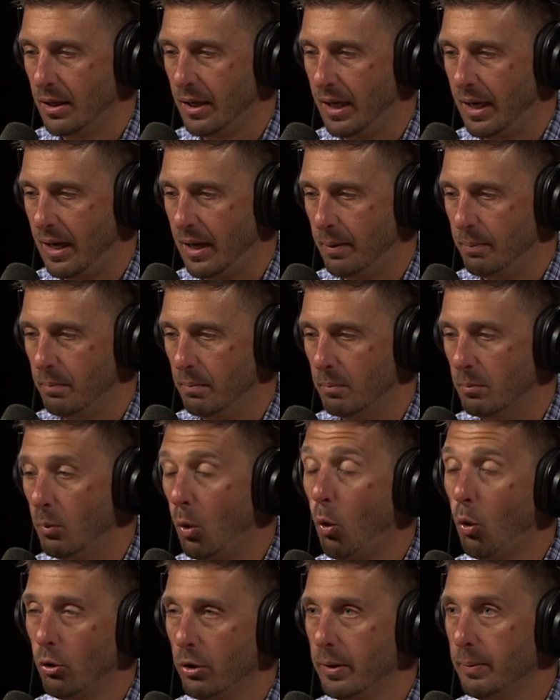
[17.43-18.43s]
uh,
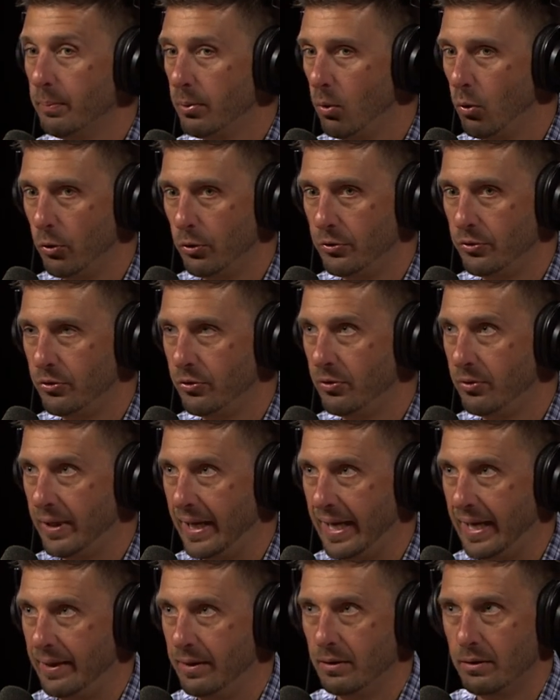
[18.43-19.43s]
more important
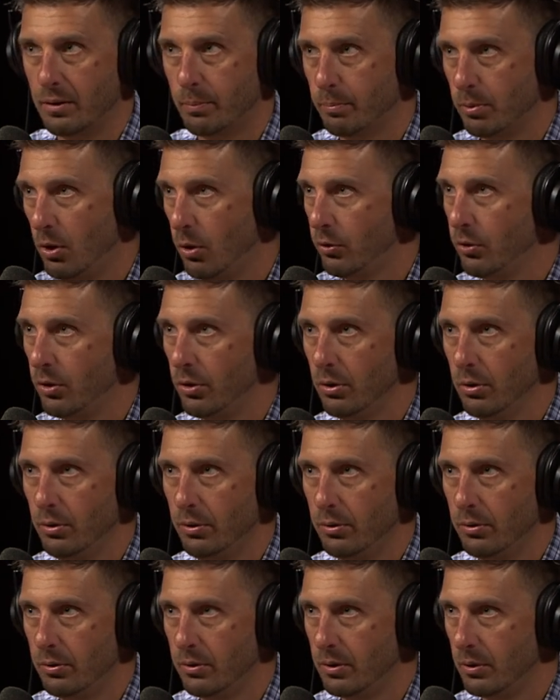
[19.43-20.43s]
than the broker,
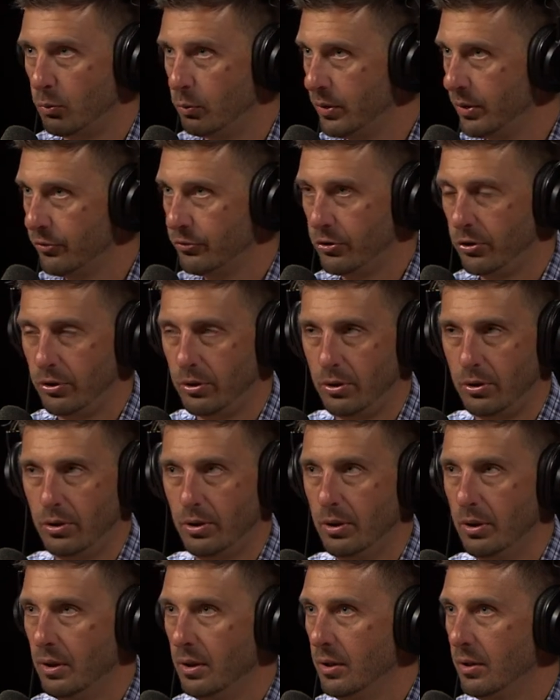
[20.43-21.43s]
the
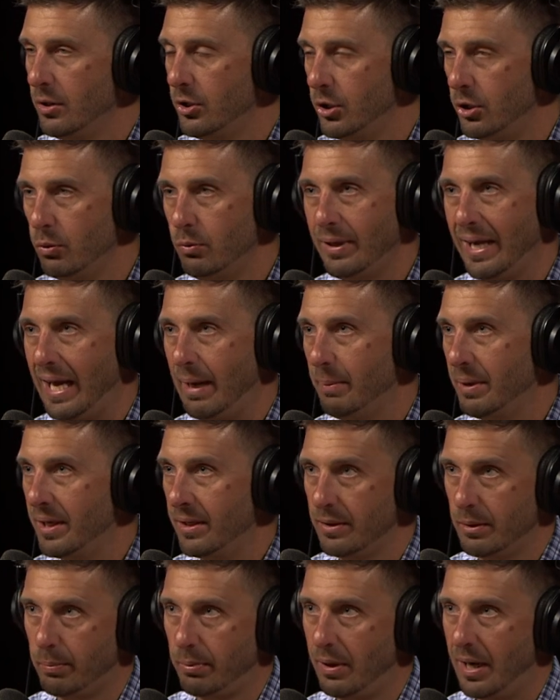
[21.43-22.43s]
realtor, you name it
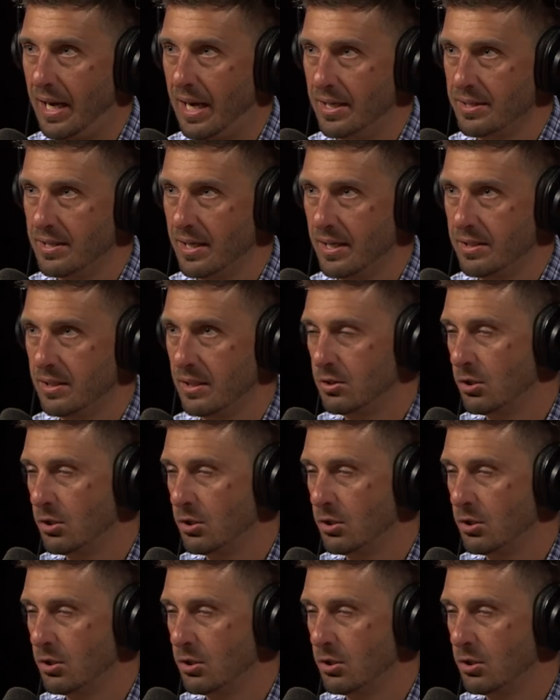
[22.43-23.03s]
in the process.